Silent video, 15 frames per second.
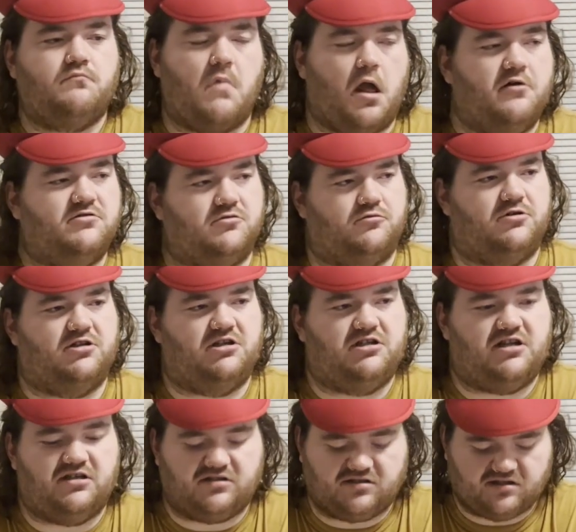That was a really
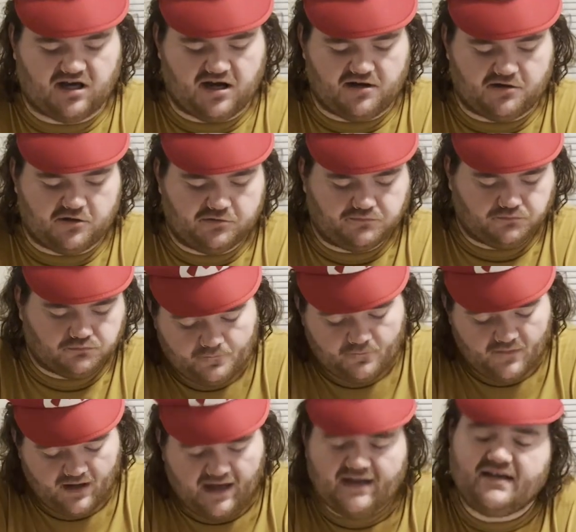dense cake.
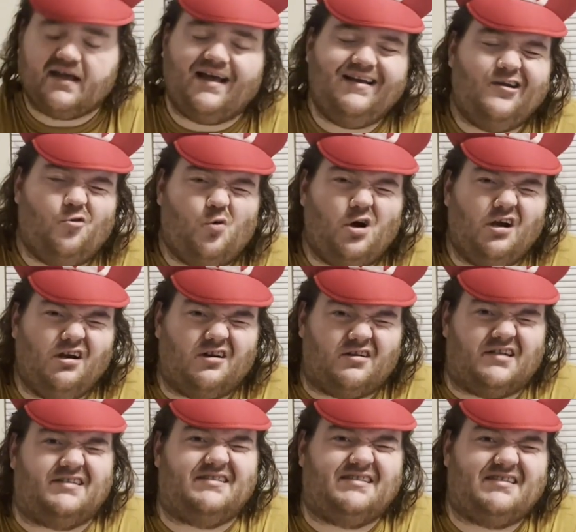It kind of
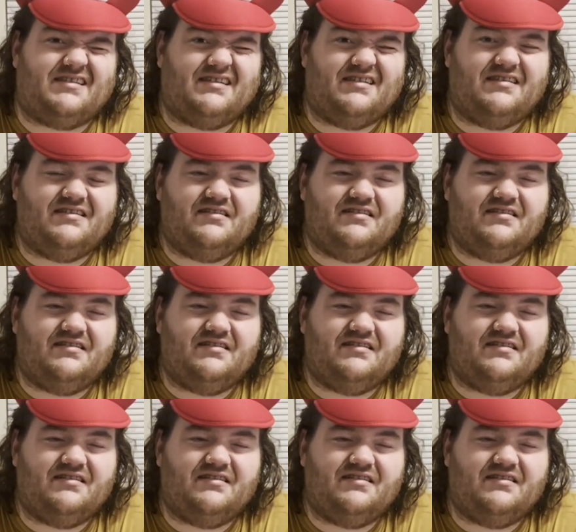works.